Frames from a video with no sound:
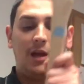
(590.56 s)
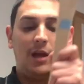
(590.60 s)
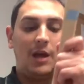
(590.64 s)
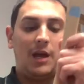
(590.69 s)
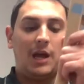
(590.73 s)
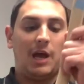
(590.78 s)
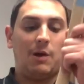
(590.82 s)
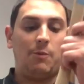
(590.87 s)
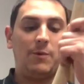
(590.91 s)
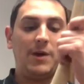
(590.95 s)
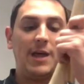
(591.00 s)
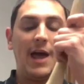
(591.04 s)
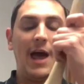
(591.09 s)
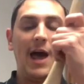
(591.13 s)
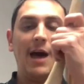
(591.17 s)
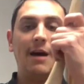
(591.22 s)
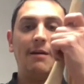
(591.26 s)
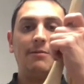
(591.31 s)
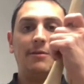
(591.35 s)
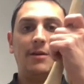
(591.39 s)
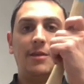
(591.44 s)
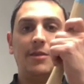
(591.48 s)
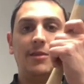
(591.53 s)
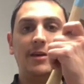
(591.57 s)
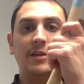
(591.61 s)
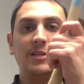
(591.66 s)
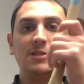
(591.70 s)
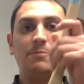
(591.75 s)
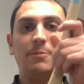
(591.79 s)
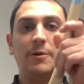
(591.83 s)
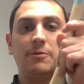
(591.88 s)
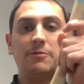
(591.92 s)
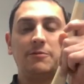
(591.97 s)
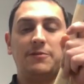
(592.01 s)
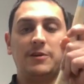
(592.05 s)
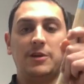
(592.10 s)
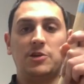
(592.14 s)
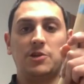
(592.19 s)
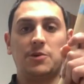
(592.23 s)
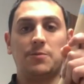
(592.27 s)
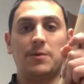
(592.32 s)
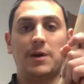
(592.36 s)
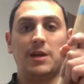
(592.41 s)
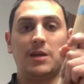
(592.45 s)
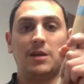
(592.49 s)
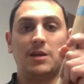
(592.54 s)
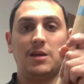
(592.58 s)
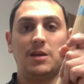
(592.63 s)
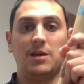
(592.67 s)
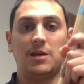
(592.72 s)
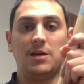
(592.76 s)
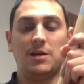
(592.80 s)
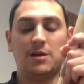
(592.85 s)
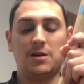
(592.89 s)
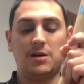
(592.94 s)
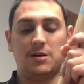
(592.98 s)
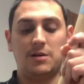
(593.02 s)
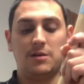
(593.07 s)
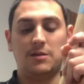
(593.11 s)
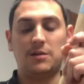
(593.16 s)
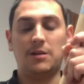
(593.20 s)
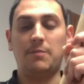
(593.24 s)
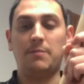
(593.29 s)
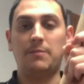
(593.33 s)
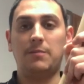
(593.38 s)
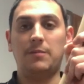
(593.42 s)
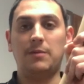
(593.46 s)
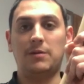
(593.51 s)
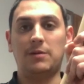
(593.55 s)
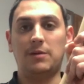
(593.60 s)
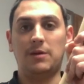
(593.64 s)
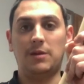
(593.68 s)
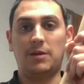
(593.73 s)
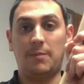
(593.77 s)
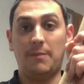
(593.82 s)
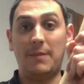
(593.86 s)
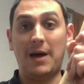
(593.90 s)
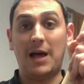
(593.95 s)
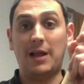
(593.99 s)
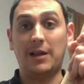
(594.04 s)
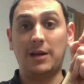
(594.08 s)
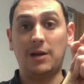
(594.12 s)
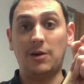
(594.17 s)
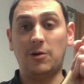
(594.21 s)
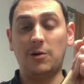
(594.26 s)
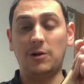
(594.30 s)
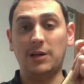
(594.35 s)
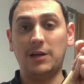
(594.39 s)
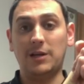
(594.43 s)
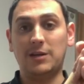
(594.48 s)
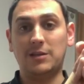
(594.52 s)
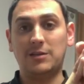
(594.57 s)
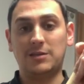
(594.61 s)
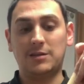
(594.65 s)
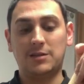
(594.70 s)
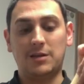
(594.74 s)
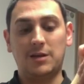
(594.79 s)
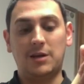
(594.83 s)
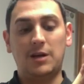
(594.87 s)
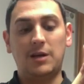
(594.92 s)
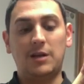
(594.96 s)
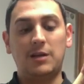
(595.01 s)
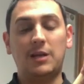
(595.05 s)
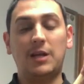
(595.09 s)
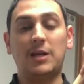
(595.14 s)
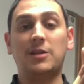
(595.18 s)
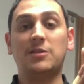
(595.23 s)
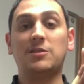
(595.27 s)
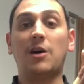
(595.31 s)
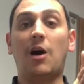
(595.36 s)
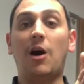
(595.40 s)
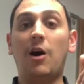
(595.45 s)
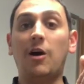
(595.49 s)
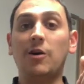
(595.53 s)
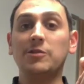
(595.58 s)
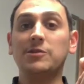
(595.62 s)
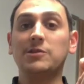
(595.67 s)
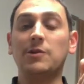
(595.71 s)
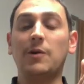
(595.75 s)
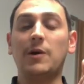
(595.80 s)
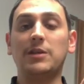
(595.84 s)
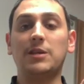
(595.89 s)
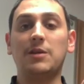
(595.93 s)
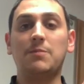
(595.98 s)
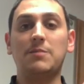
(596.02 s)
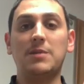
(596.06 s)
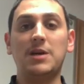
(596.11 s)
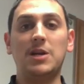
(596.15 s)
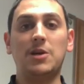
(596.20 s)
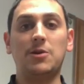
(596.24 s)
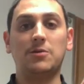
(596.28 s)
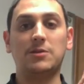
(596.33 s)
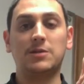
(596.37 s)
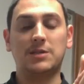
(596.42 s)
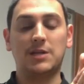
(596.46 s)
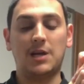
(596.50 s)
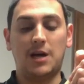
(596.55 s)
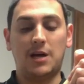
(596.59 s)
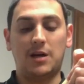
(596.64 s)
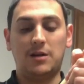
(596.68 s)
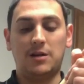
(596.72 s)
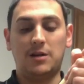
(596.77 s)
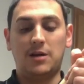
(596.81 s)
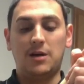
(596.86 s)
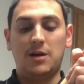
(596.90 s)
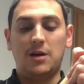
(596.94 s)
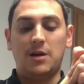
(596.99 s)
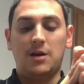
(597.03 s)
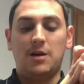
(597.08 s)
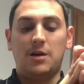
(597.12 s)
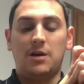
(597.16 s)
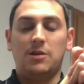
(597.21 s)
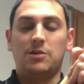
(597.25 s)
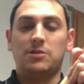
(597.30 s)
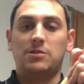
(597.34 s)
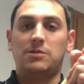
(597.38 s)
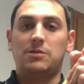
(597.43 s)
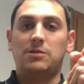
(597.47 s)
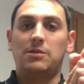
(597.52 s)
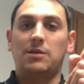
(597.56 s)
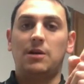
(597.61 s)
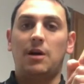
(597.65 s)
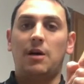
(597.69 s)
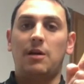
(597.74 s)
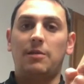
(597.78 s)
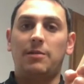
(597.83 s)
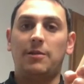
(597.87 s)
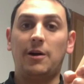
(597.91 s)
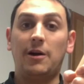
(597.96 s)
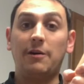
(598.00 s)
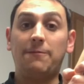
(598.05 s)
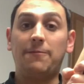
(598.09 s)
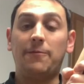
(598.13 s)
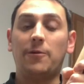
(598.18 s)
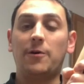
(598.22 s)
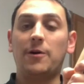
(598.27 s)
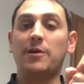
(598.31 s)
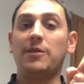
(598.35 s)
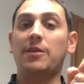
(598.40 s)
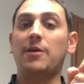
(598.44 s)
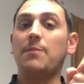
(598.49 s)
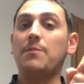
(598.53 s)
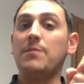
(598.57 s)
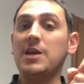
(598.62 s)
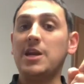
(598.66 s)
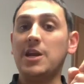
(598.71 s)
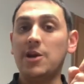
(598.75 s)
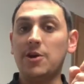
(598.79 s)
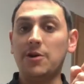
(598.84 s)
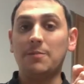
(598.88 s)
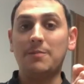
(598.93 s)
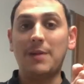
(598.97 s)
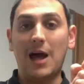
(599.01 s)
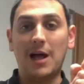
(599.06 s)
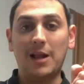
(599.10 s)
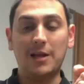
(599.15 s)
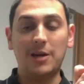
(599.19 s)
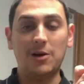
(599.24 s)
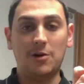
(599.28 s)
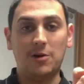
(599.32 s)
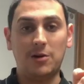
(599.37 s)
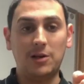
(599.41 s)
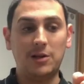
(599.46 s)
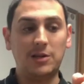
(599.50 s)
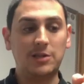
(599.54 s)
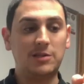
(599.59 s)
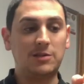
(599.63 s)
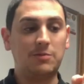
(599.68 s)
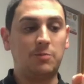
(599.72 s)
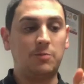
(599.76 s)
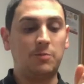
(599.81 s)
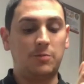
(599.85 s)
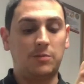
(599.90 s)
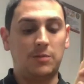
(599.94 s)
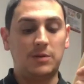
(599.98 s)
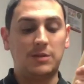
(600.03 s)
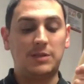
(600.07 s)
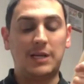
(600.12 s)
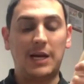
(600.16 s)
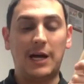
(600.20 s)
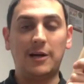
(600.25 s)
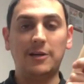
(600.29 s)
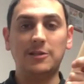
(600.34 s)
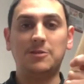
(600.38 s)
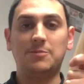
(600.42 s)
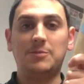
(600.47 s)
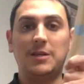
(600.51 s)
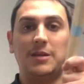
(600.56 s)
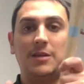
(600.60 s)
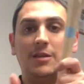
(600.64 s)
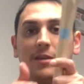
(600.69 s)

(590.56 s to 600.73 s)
And we have this bone feature right here, the malleolus, that is also on the medial side. Therefore, the medial malleolus tells me